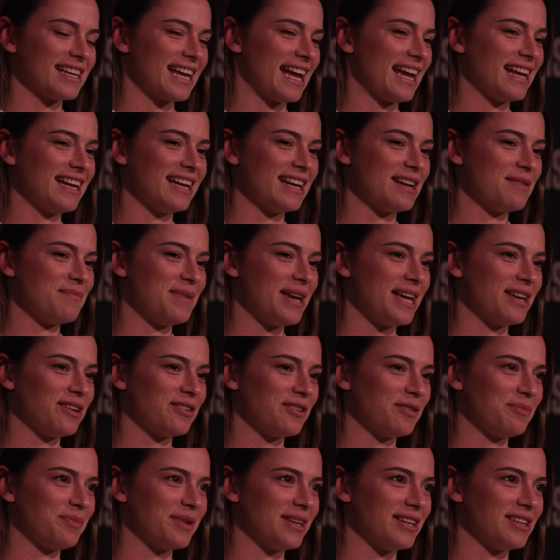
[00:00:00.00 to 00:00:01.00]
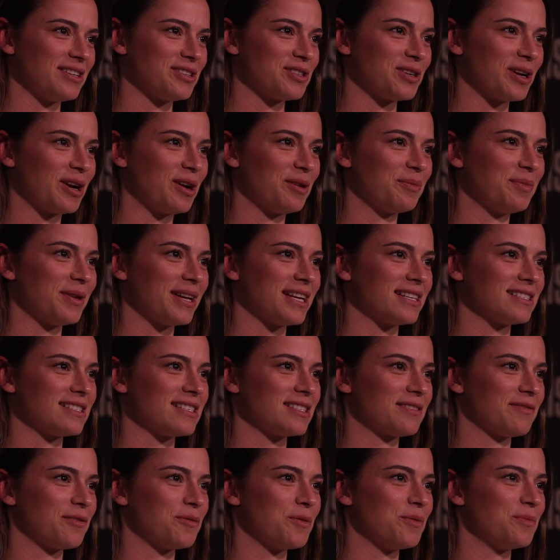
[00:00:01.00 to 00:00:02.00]
Katie and Amanda have been
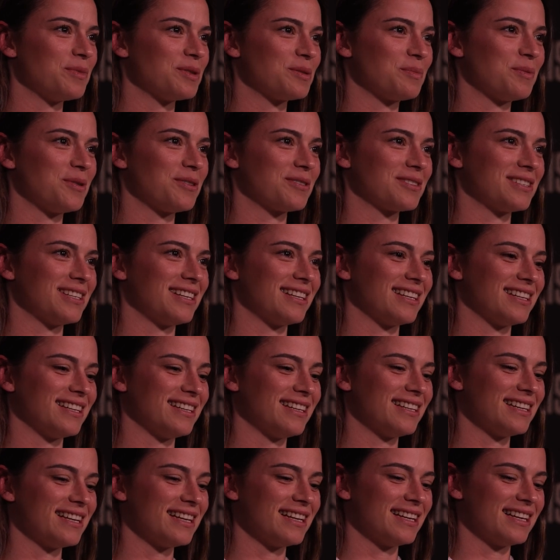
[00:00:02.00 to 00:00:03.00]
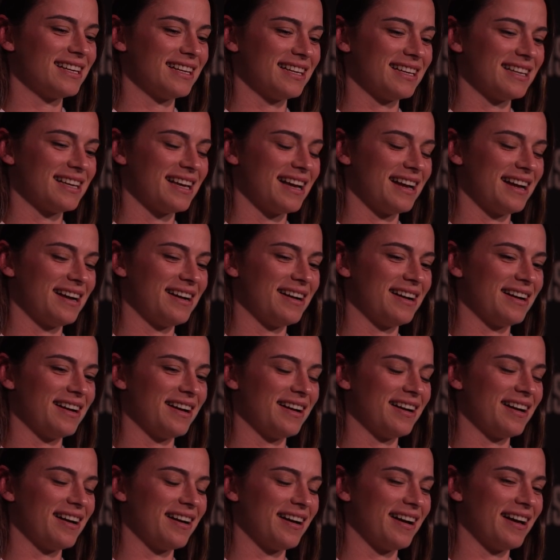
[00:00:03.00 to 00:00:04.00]
trailblazers for women's boxing, and
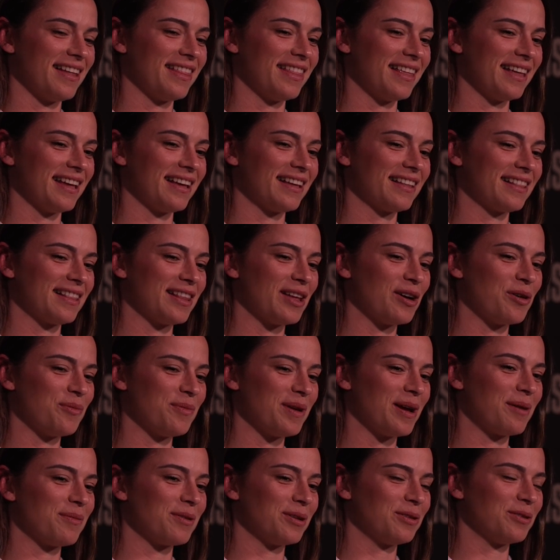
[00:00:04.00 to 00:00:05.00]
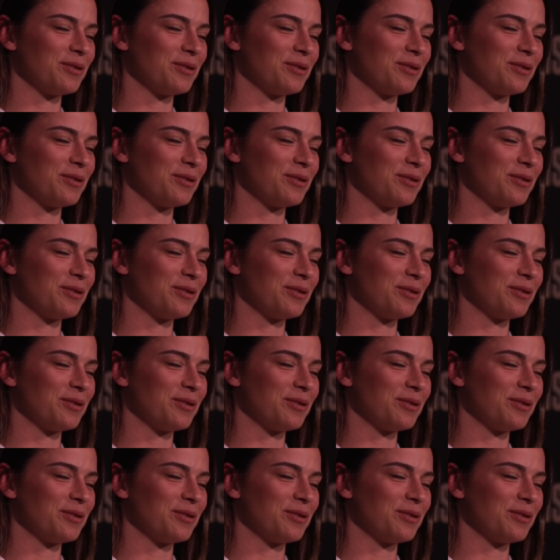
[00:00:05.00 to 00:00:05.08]
I think they'll be able to